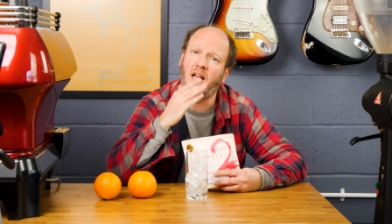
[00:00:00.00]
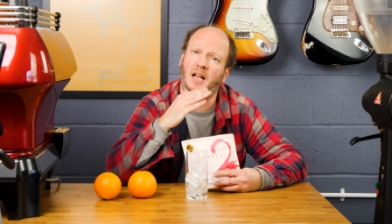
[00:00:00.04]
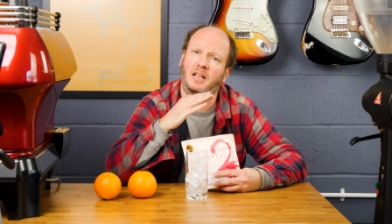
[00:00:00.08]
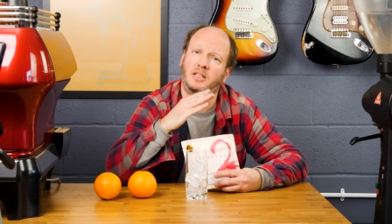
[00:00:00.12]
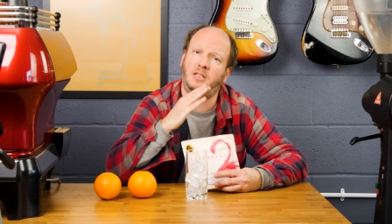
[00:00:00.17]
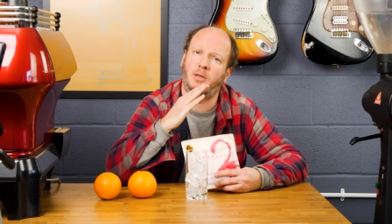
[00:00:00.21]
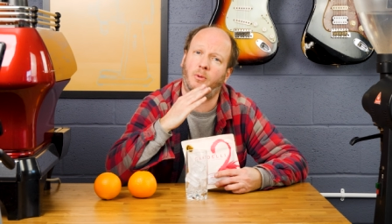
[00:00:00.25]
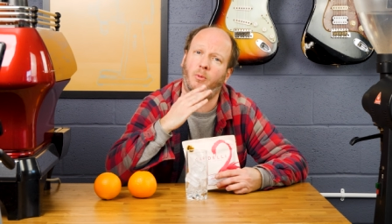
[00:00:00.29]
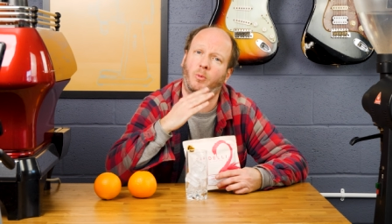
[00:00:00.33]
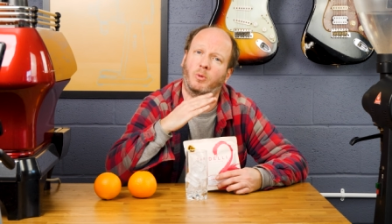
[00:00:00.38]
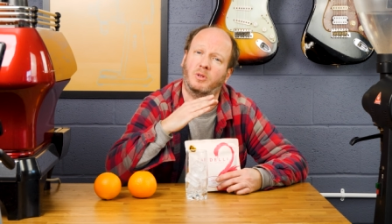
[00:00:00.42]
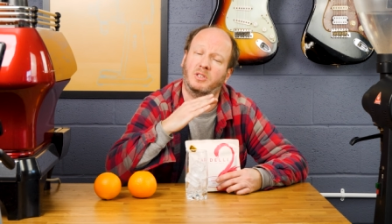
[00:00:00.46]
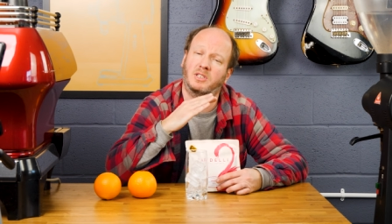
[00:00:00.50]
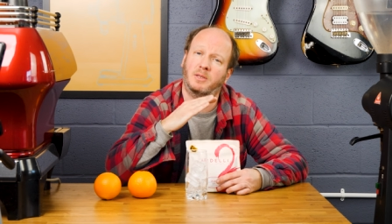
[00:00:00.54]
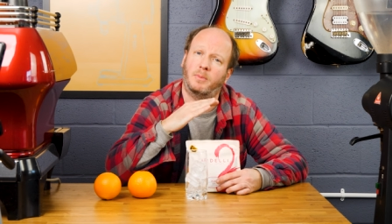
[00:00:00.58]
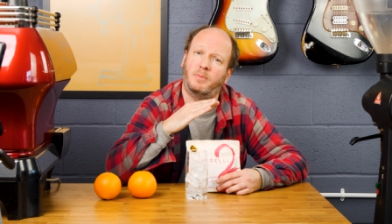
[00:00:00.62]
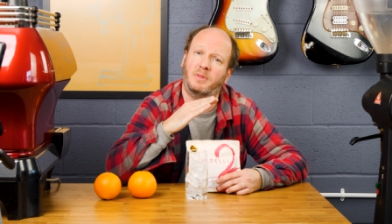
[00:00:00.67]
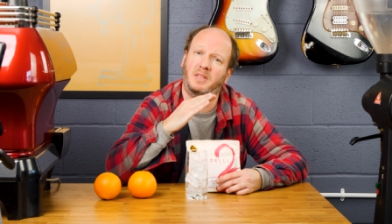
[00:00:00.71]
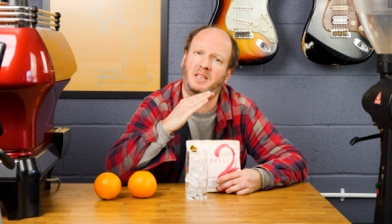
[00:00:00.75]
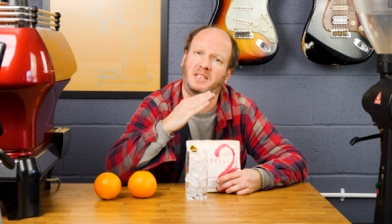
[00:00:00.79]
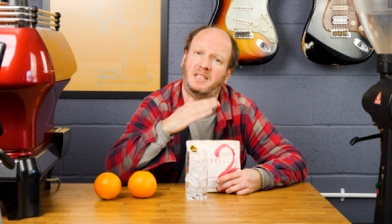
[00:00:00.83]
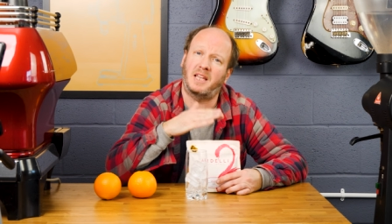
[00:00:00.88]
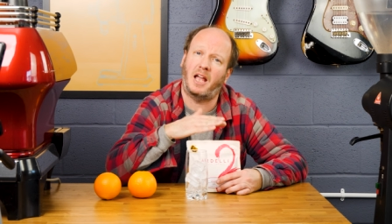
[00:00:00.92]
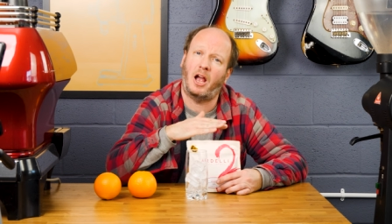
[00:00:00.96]
And so we want
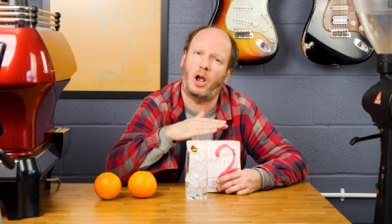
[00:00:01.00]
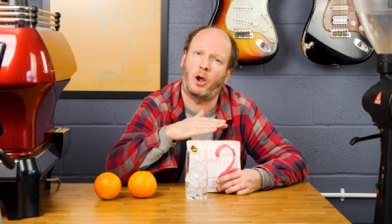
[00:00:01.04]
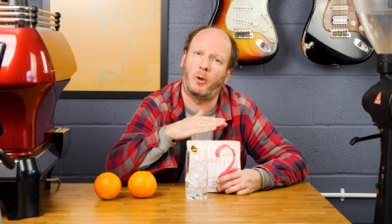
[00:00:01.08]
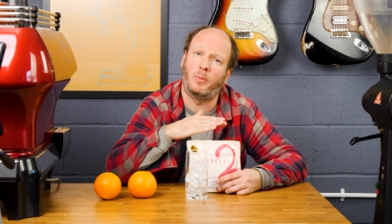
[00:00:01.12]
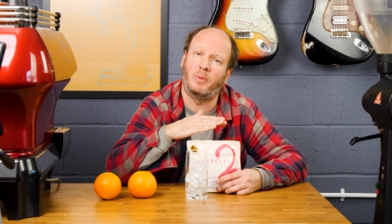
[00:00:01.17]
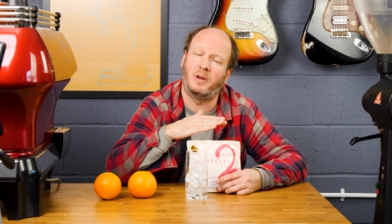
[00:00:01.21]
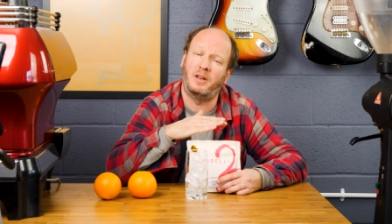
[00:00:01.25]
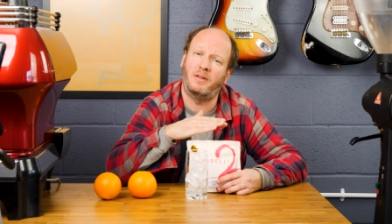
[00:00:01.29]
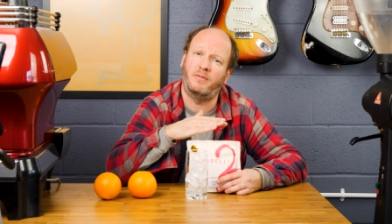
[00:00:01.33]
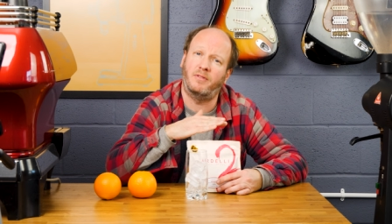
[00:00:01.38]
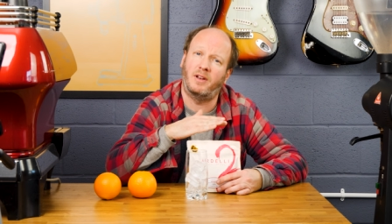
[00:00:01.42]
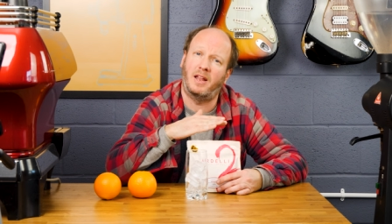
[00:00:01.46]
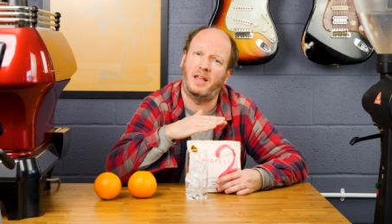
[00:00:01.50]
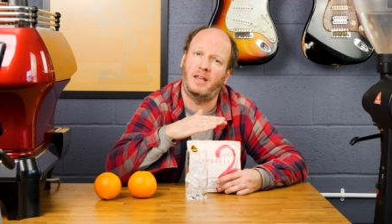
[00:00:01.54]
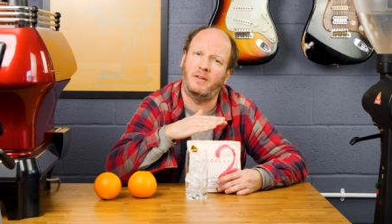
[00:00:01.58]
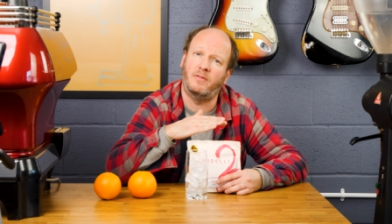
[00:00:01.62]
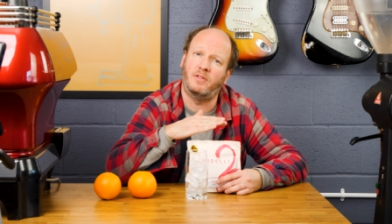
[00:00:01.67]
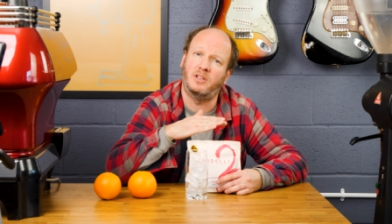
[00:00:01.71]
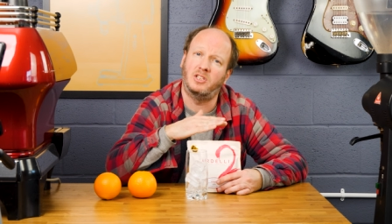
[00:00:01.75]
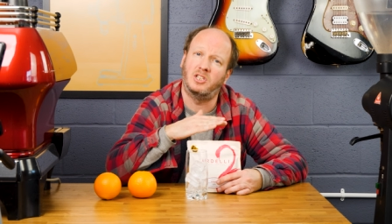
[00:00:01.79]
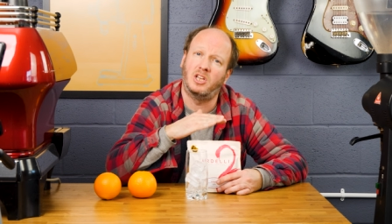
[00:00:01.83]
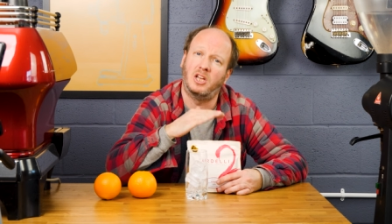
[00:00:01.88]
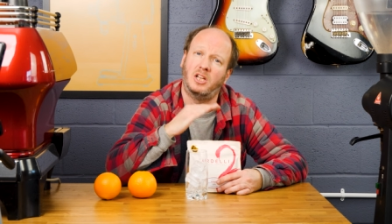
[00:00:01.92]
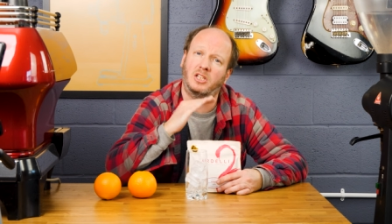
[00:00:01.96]
some of these caramelly
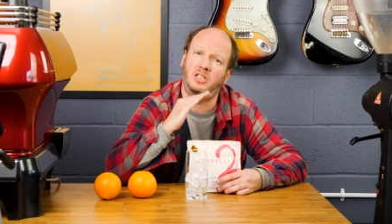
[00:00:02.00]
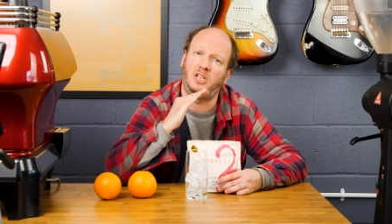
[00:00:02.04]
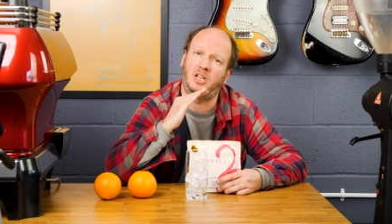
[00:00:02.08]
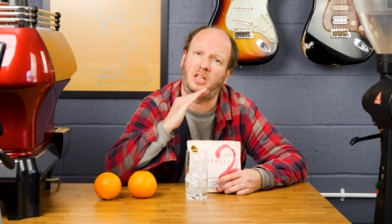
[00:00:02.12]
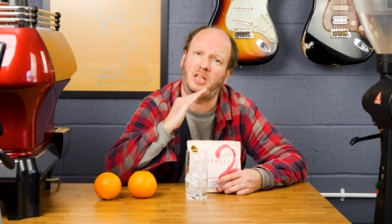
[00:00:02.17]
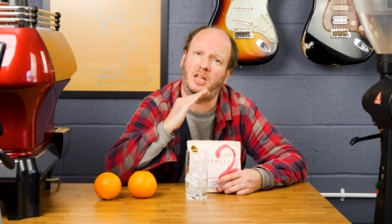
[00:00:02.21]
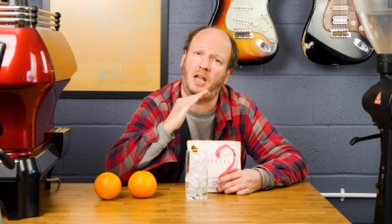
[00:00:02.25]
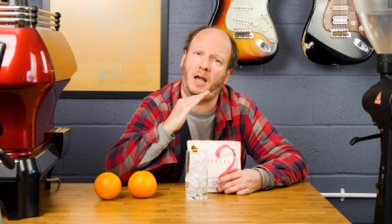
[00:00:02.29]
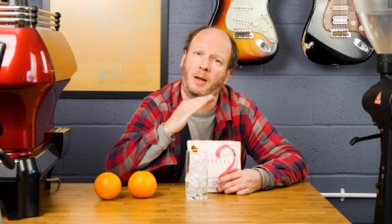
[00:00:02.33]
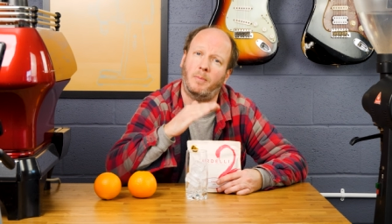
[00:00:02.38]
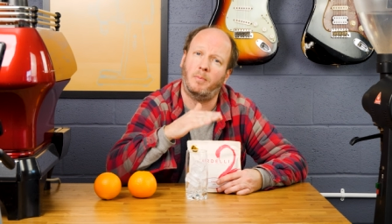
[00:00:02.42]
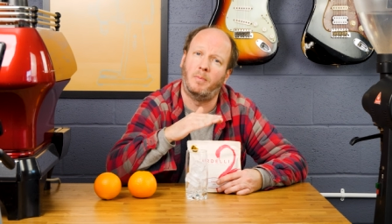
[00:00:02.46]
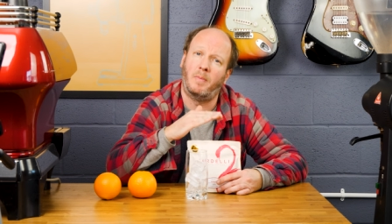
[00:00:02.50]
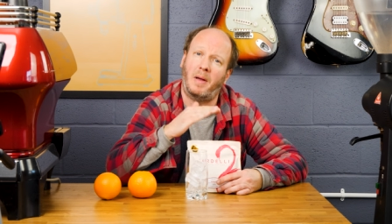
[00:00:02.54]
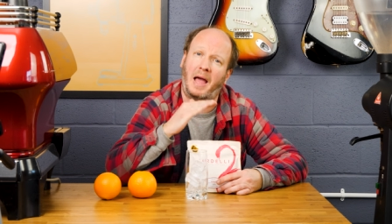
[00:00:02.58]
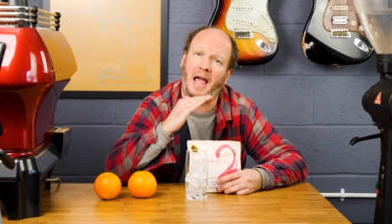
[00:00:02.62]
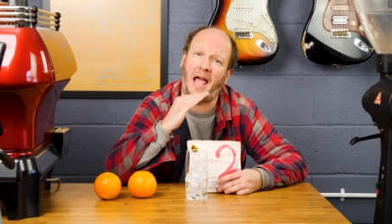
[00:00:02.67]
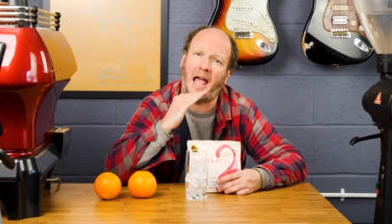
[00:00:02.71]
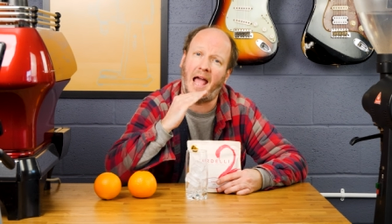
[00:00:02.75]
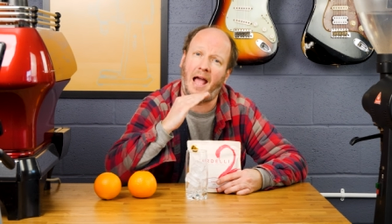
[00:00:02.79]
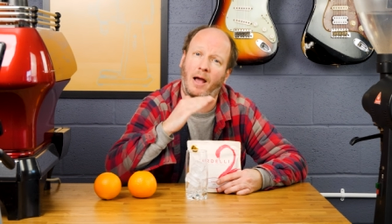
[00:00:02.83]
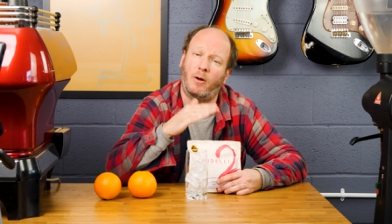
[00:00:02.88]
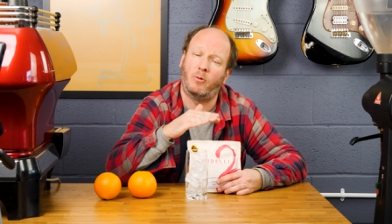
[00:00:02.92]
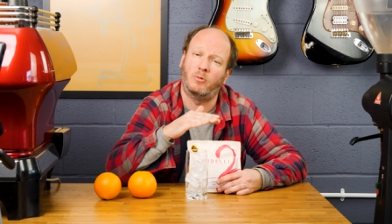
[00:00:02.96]
flavours to come
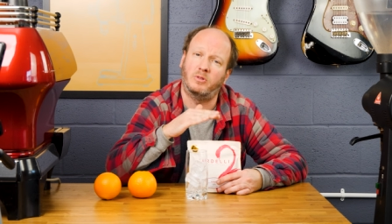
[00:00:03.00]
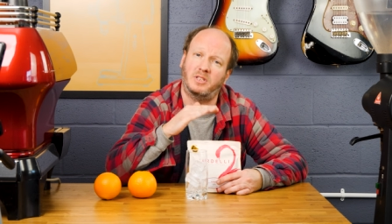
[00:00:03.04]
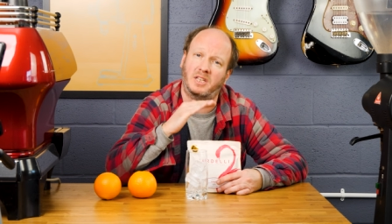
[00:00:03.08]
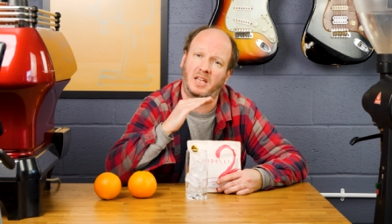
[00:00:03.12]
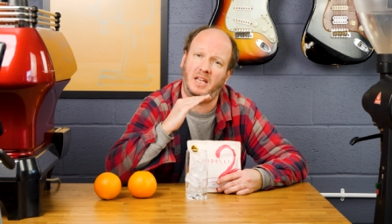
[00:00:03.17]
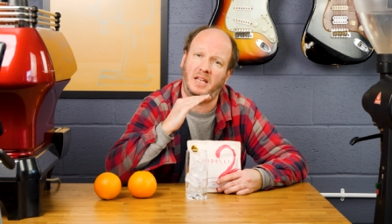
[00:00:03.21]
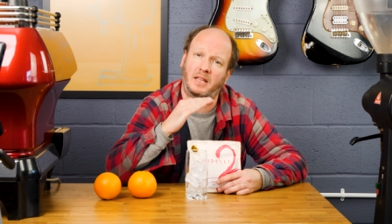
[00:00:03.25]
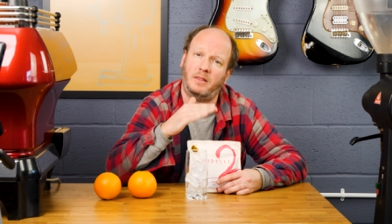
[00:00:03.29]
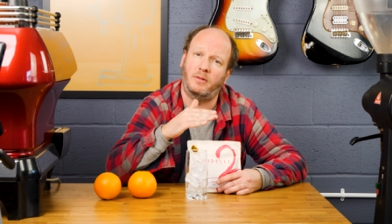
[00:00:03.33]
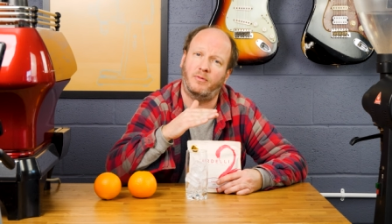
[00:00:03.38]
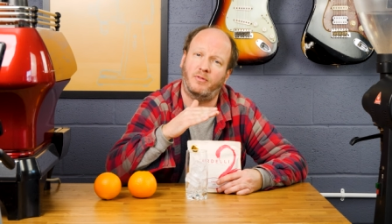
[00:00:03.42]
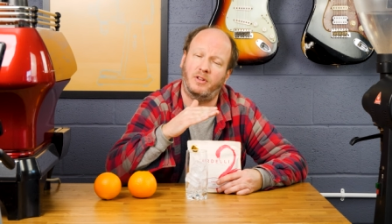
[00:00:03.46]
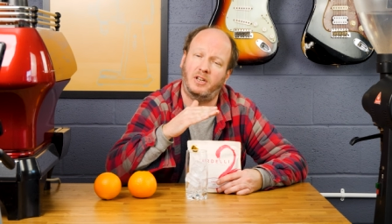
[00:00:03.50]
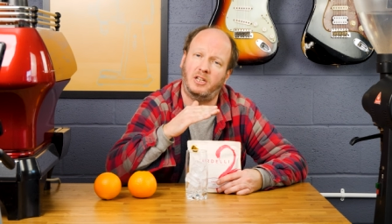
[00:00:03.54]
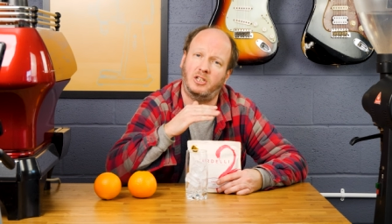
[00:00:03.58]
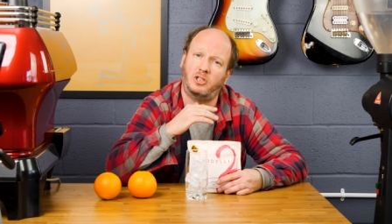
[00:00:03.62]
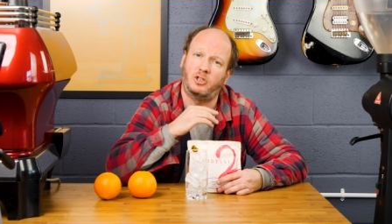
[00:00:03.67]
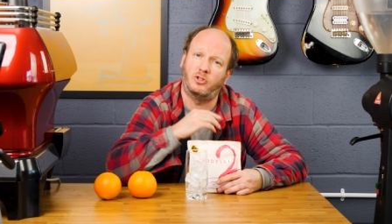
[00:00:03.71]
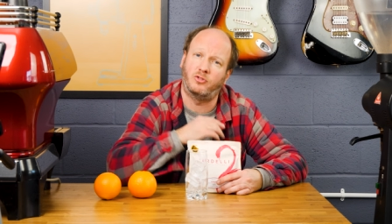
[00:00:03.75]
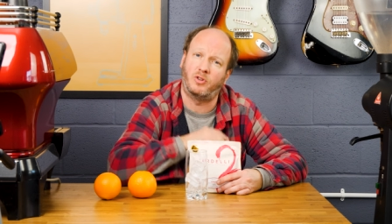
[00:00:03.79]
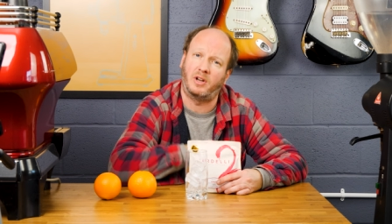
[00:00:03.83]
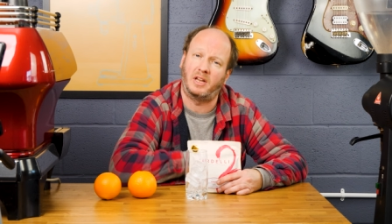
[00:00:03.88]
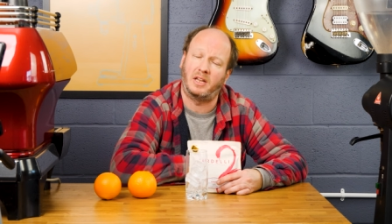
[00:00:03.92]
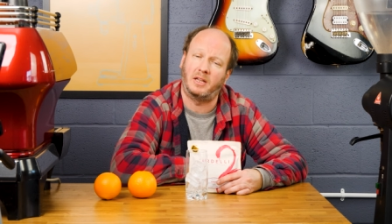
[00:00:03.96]
out in the
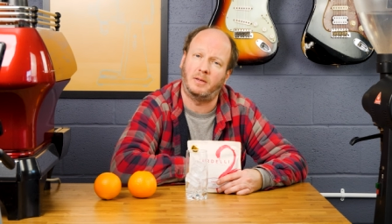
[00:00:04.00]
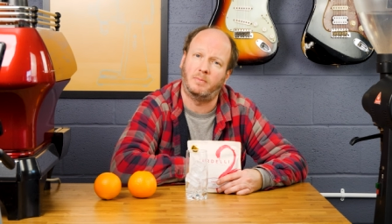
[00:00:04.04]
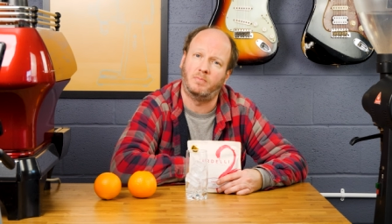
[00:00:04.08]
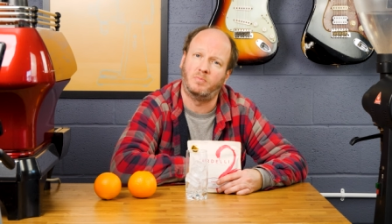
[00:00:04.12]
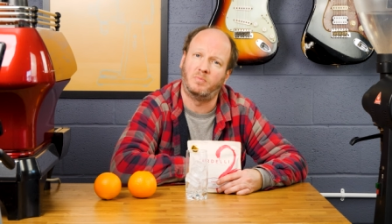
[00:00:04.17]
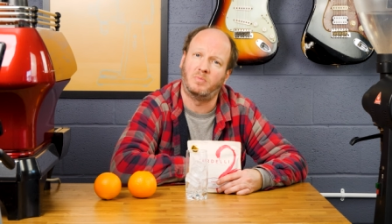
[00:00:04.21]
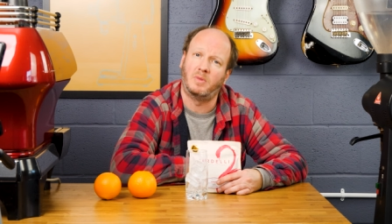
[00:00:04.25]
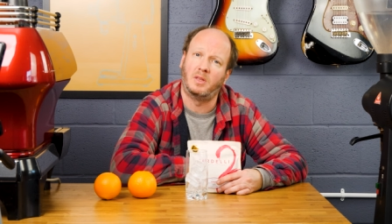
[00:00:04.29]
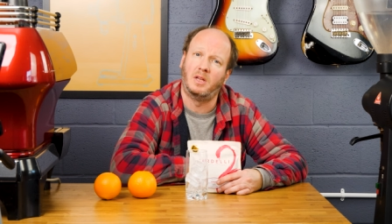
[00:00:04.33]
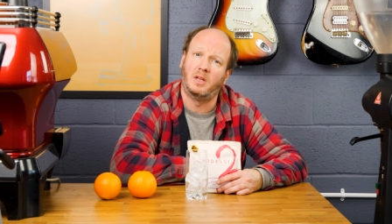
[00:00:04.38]
finished drink.